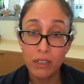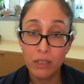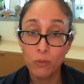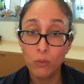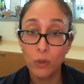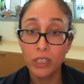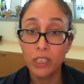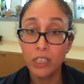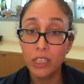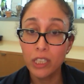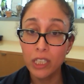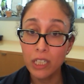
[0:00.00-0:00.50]
And
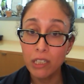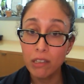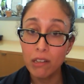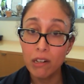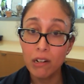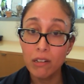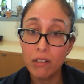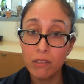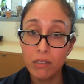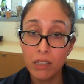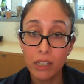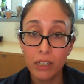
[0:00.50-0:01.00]
once these
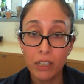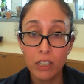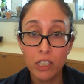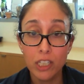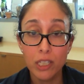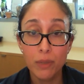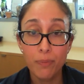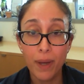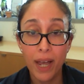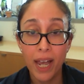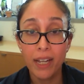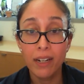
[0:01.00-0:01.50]
little suckers
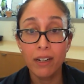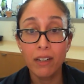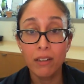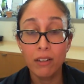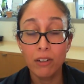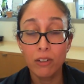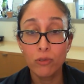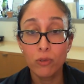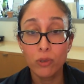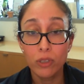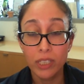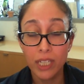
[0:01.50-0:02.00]
bind to
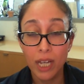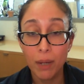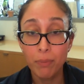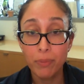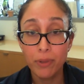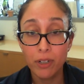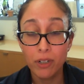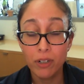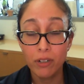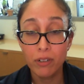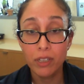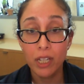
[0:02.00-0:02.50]
those
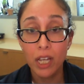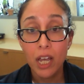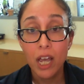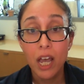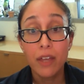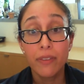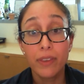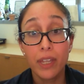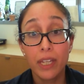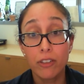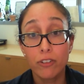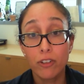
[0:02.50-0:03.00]
receptors,
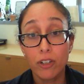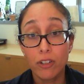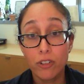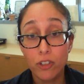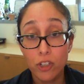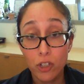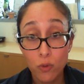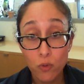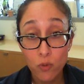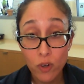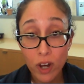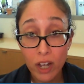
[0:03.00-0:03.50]
they start
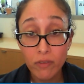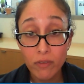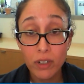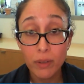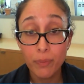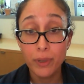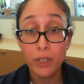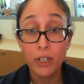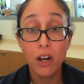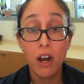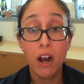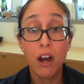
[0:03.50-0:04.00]
to rev
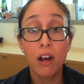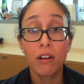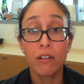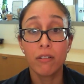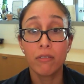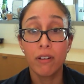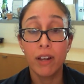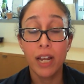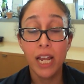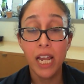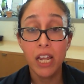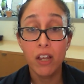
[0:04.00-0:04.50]
up your heart
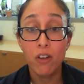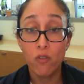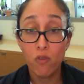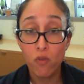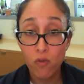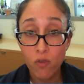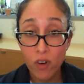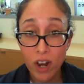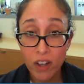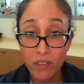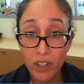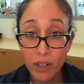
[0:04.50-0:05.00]
rate,
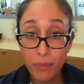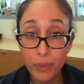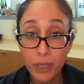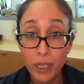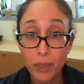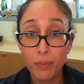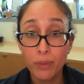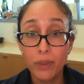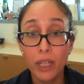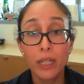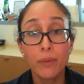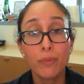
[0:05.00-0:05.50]
rev up
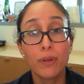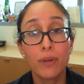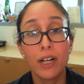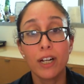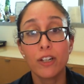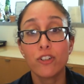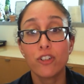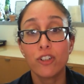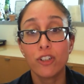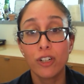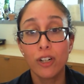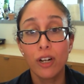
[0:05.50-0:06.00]
your blood
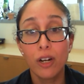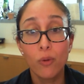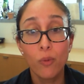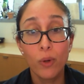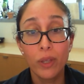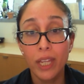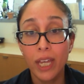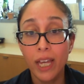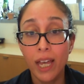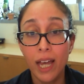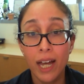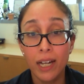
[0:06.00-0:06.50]
pressure. When
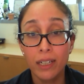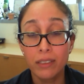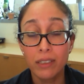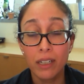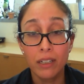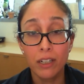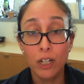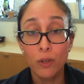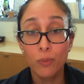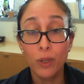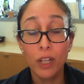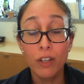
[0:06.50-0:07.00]
they act
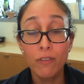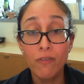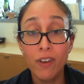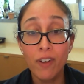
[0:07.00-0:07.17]
on our blood